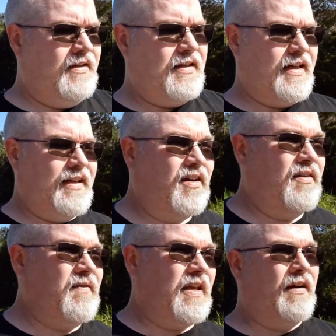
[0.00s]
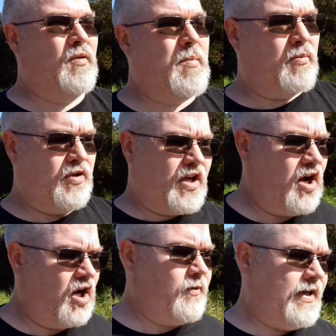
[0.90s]
that every member of the
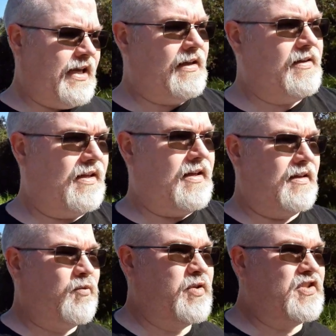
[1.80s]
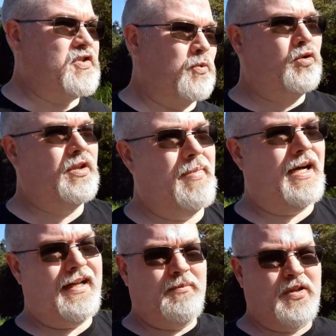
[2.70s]
Kha'Ri, the which is the ruling
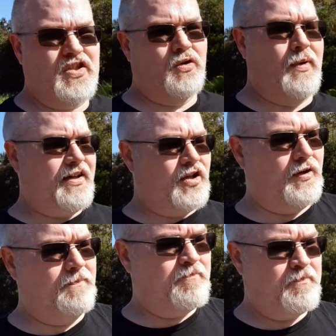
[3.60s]
body, must surrender.